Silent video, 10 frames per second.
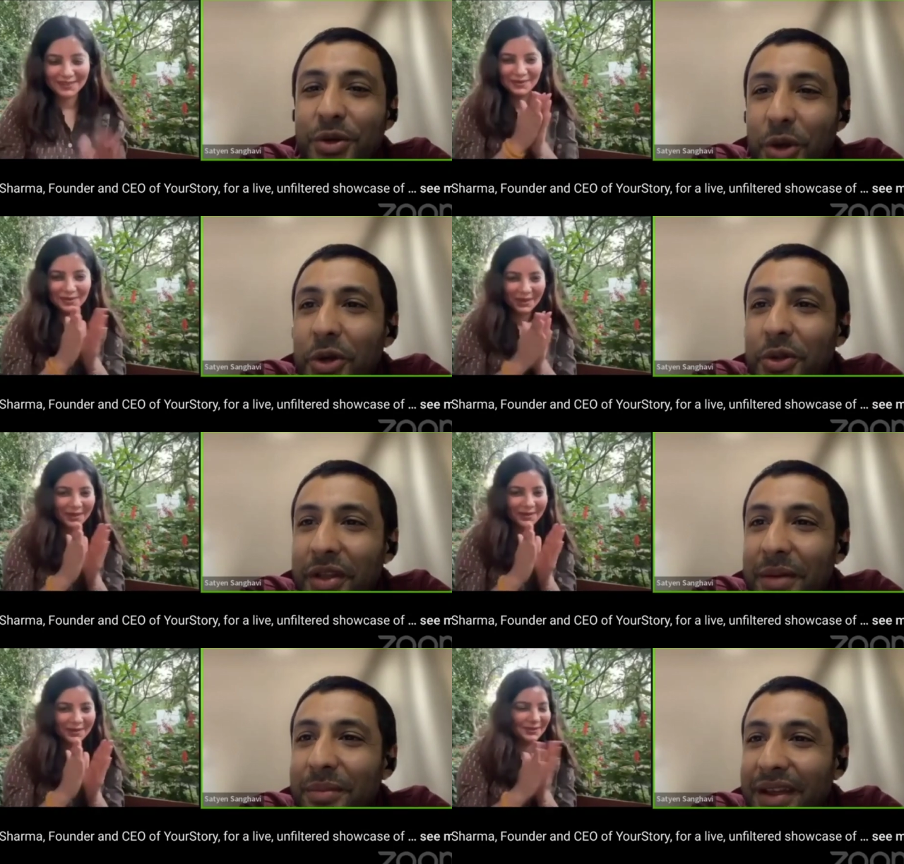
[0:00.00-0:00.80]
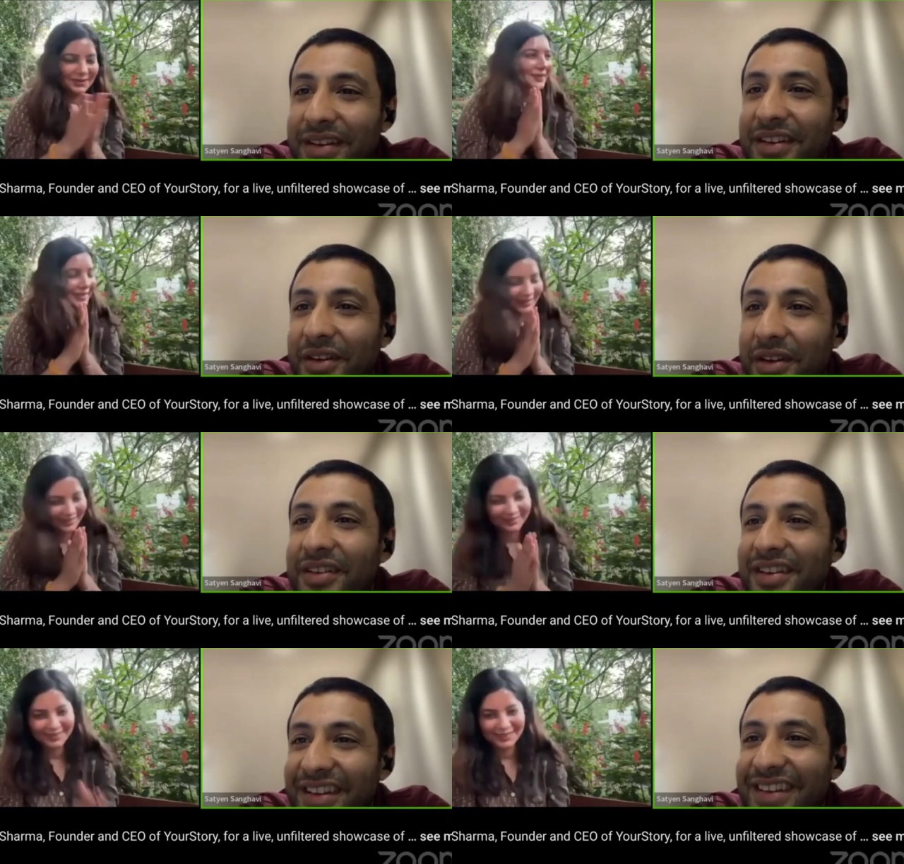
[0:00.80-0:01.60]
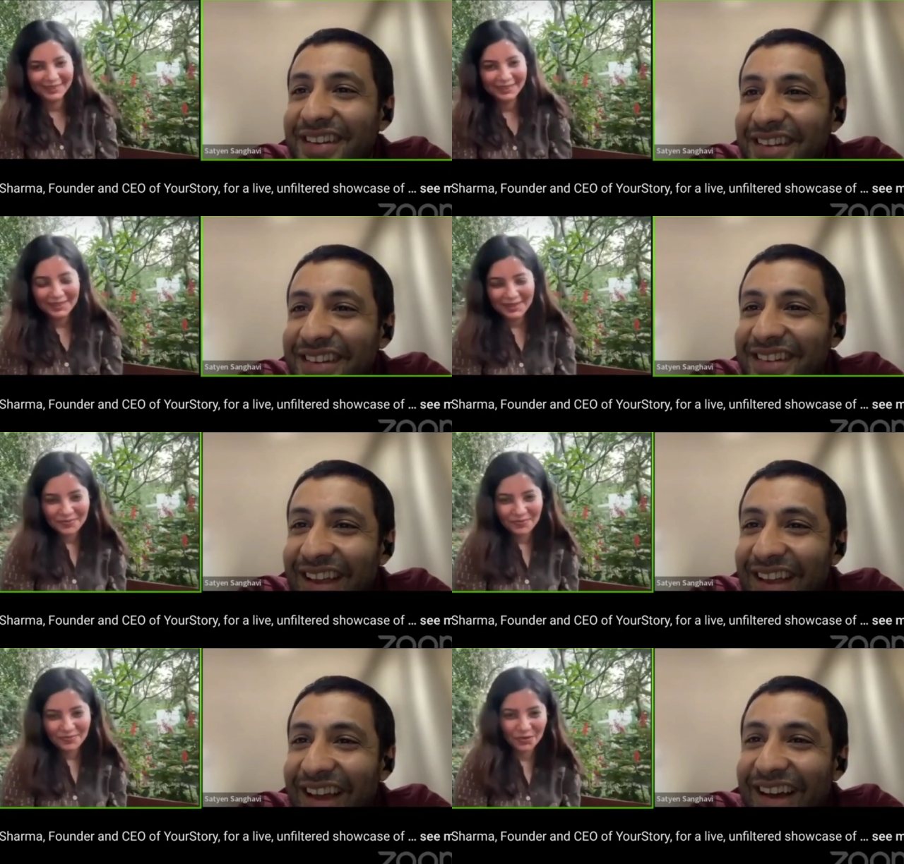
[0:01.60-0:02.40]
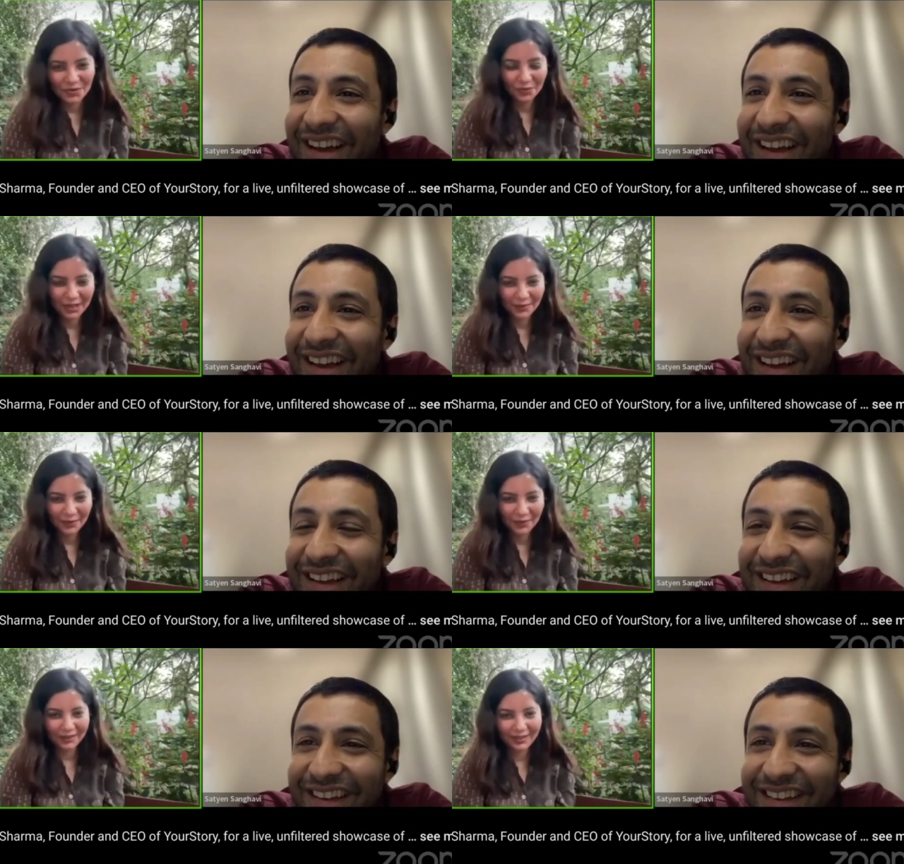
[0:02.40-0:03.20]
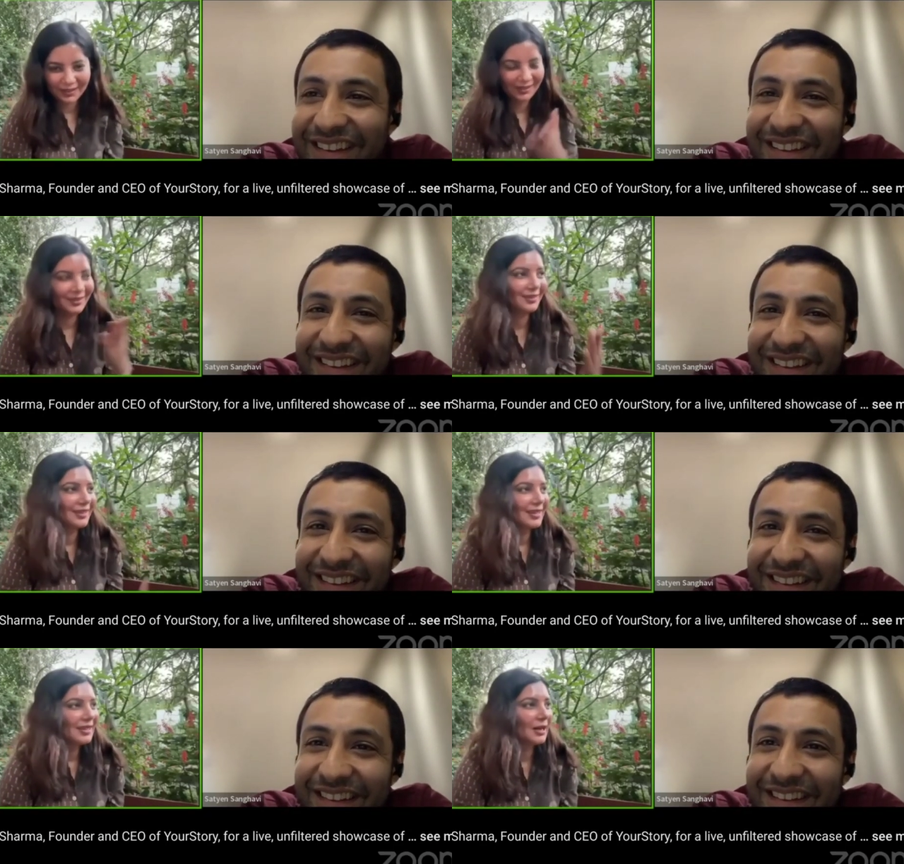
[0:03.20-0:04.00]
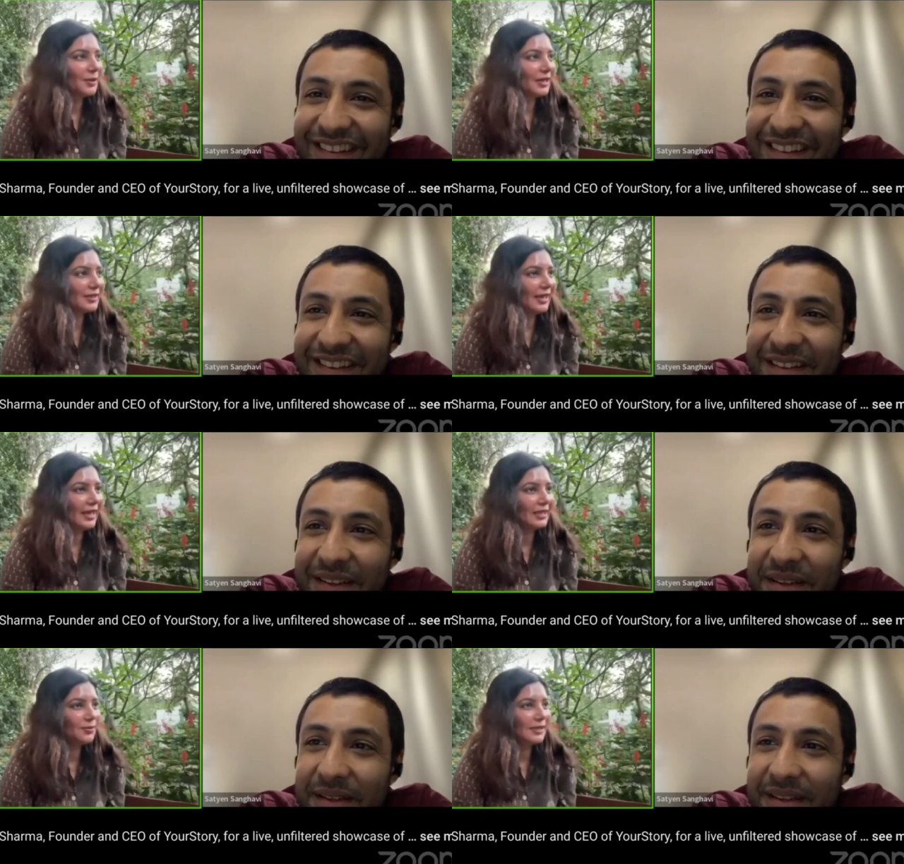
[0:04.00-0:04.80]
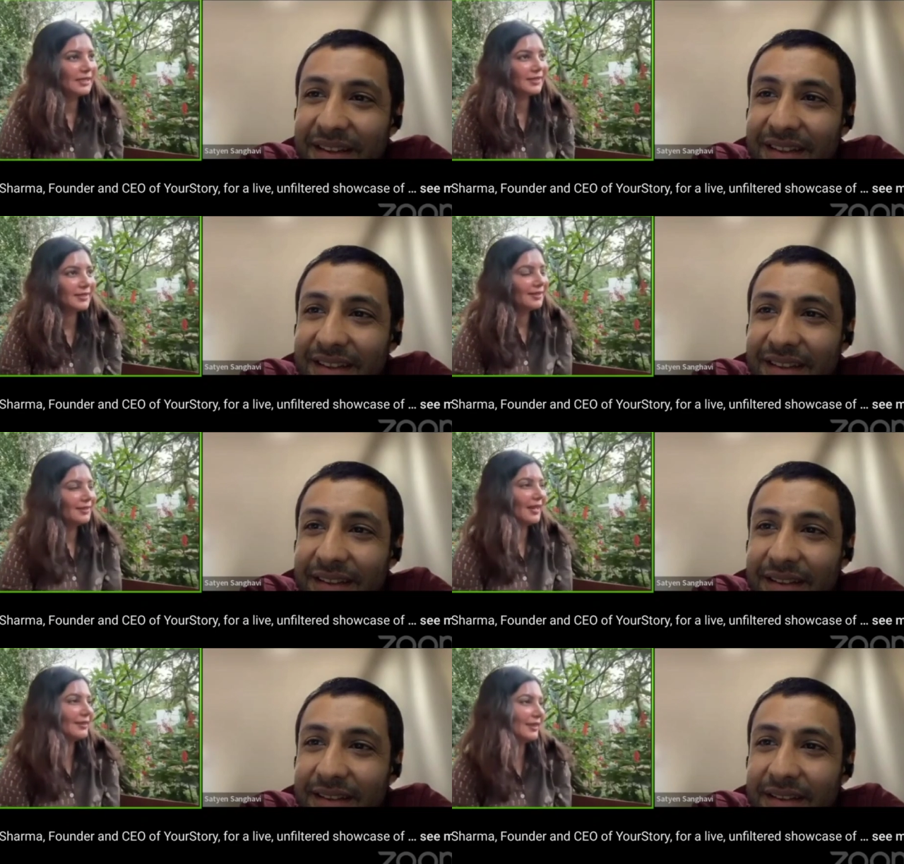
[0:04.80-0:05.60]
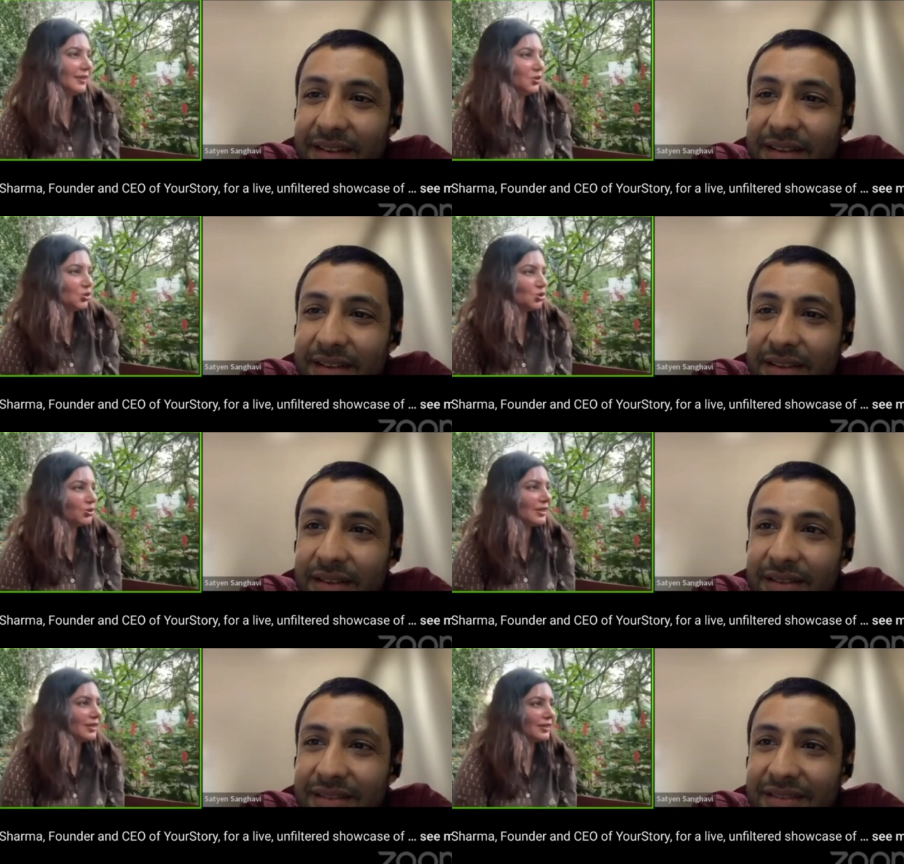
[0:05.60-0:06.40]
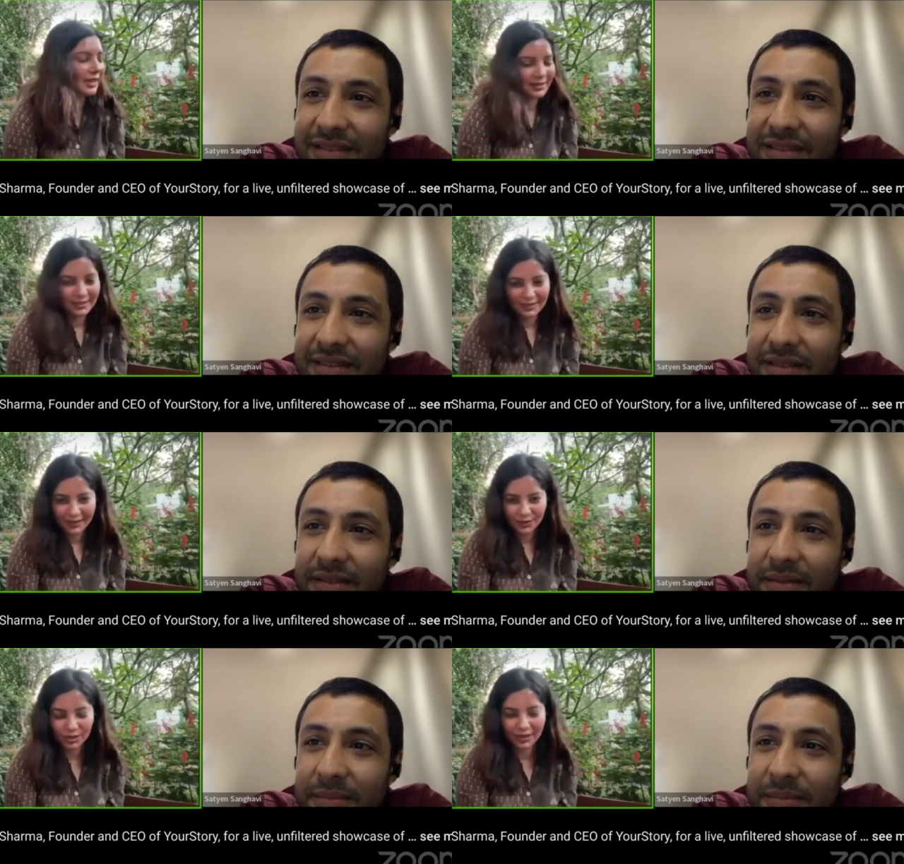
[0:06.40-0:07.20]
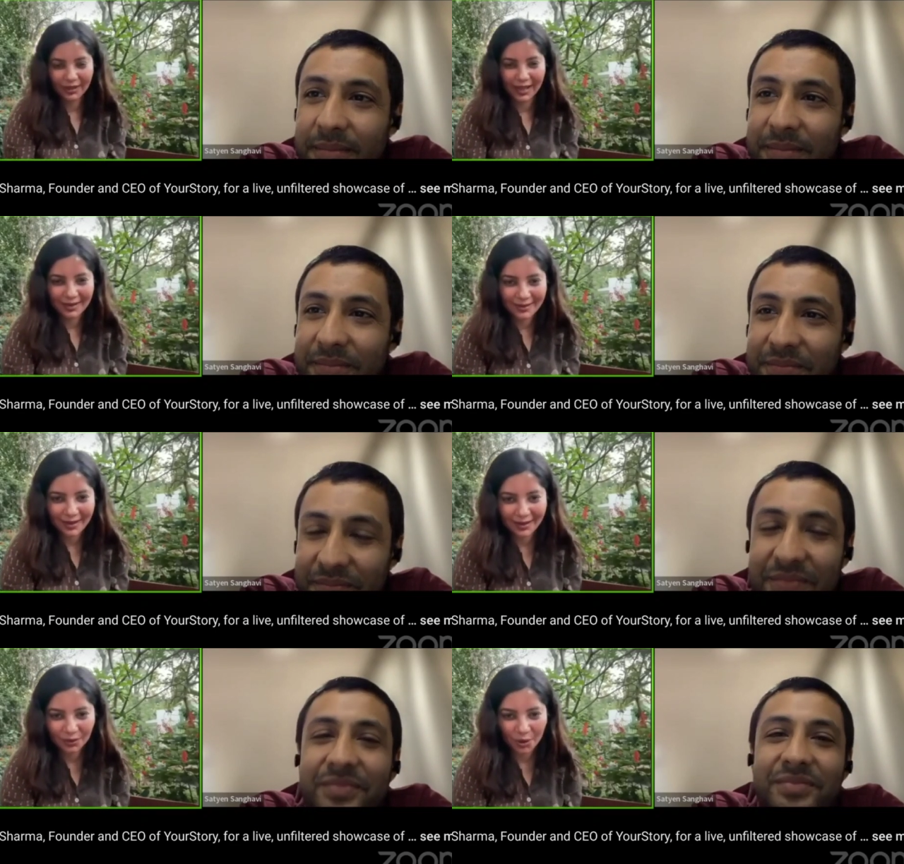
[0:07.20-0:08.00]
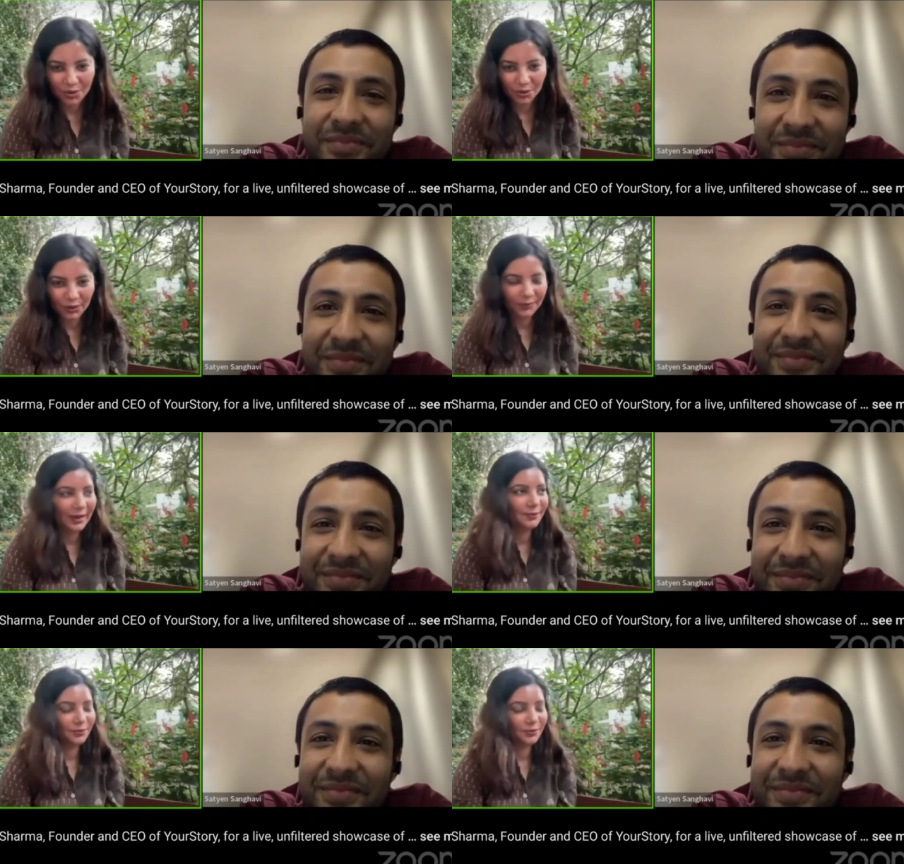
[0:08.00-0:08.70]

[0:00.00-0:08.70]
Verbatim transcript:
Speaker 1: trying to talk to them and uh, yeah you know
Speaker 2: we have a very uh, amazing health minister i think you should uh, get in touch uh, and talk to him